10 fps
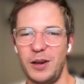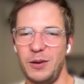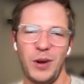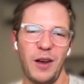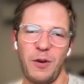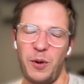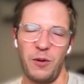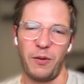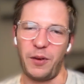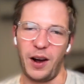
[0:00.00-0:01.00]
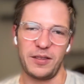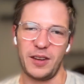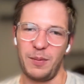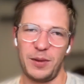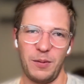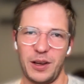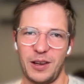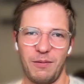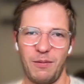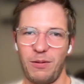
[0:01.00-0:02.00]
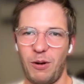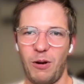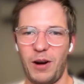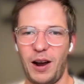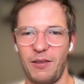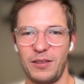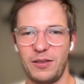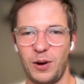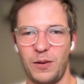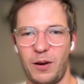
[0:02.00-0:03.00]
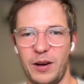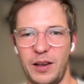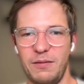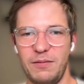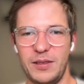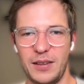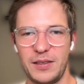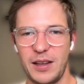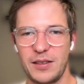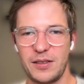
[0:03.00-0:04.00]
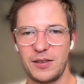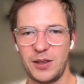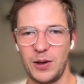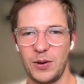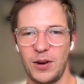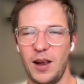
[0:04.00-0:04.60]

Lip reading: We have a proof of concept that we can throw around that sort of already does this too.